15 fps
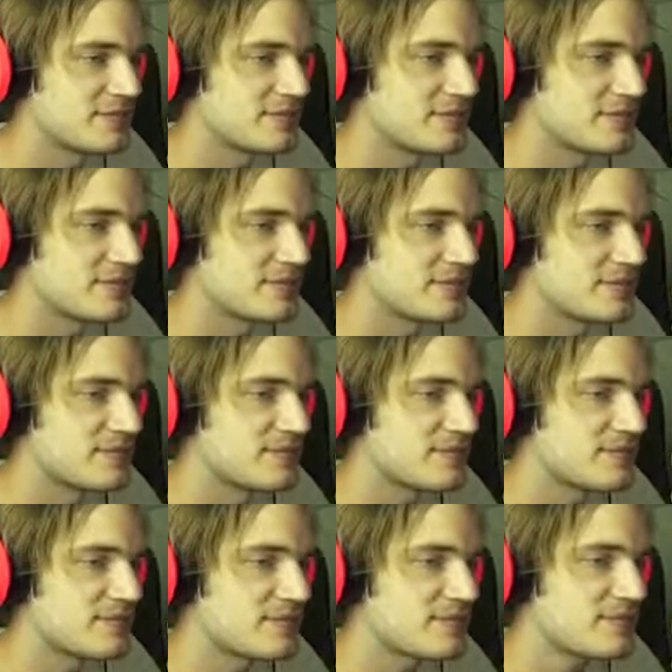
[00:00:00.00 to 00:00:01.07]

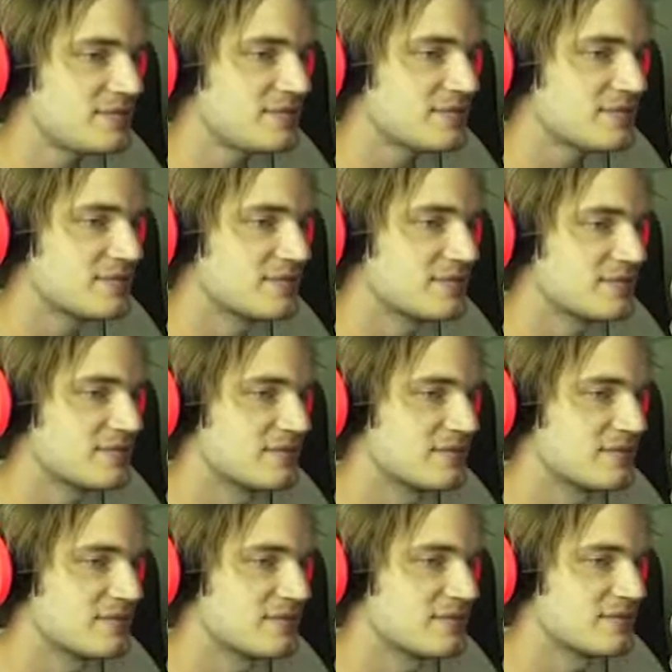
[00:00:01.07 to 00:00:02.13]
(no one is talking)